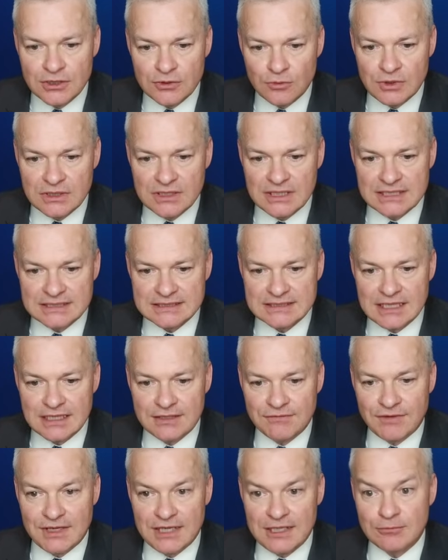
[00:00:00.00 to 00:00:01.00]
Will that stay
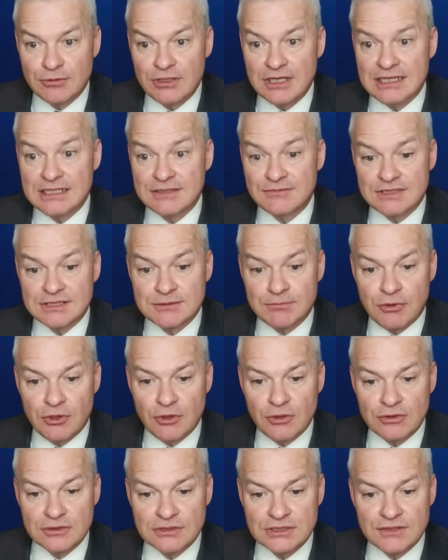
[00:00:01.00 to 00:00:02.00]
available? And if it's
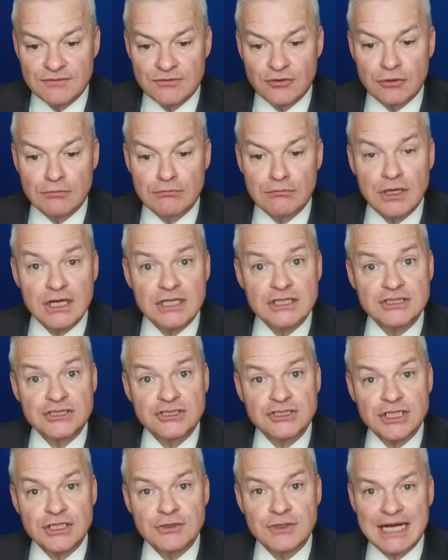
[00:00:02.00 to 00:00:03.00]
blocked, I've got
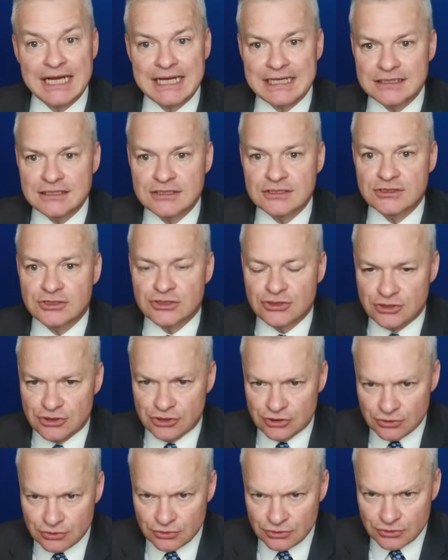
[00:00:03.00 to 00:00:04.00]
Maestro and
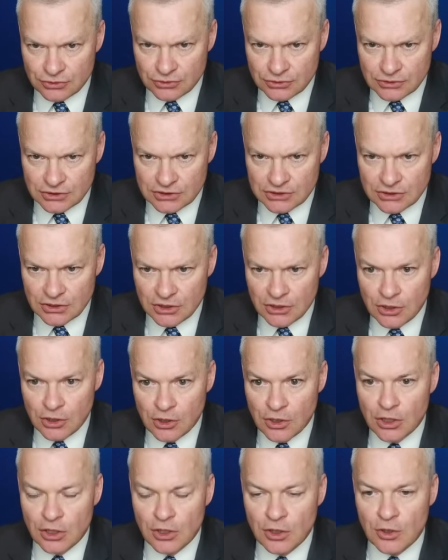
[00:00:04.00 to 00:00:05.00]
Jaws.
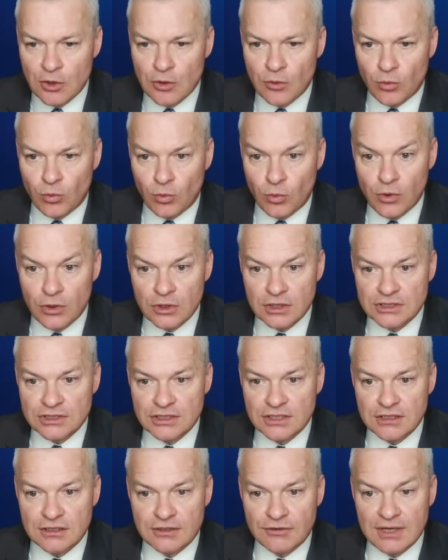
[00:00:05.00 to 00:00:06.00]
What a
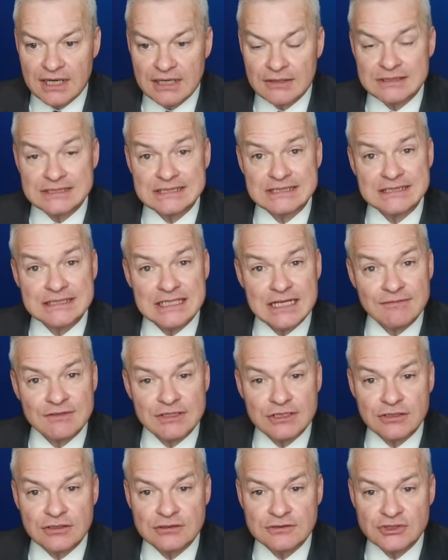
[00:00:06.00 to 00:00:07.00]
turnaround.
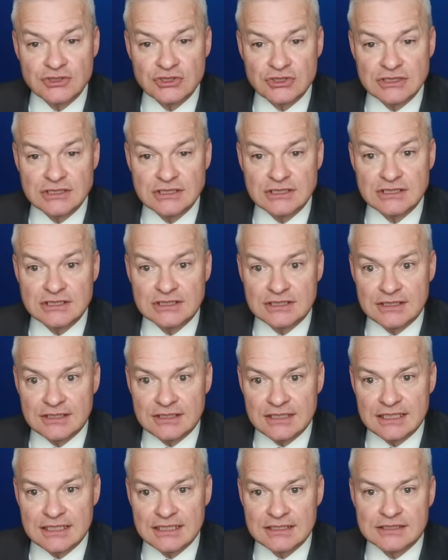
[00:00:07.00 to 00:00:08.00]
7 consonants to
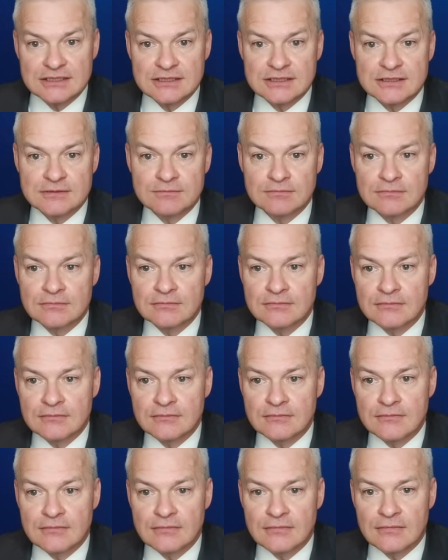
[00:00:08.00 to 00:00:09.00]
this.
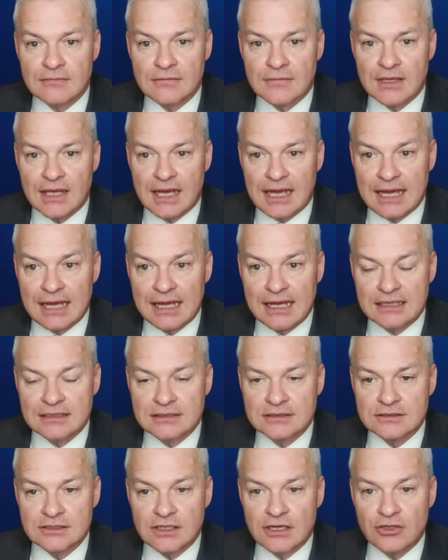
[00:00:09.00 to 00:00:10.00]

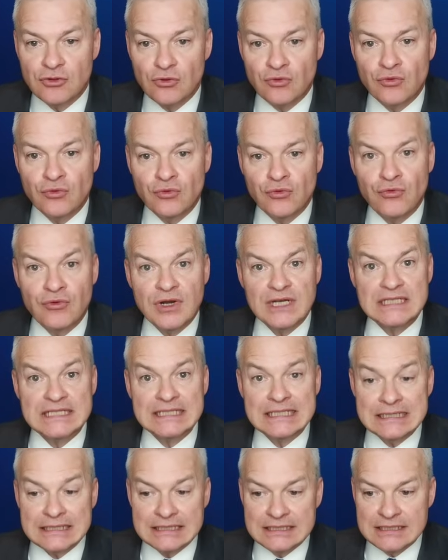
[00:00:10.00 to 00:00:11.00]
And I already
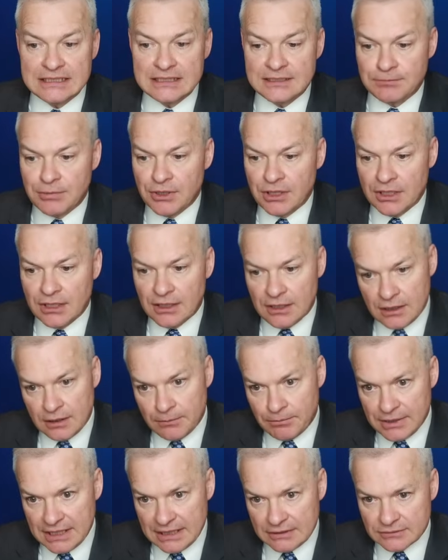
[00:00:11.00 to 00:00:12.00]
lead by
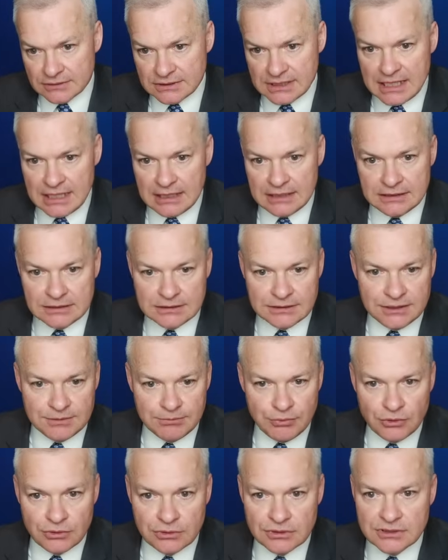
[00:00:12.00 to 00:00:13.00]
about 80
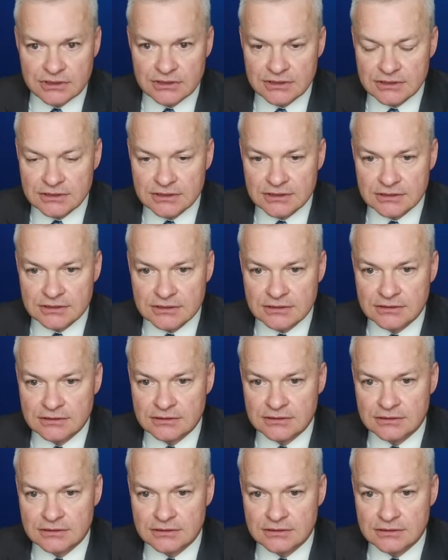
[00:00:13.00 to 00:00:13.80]
points.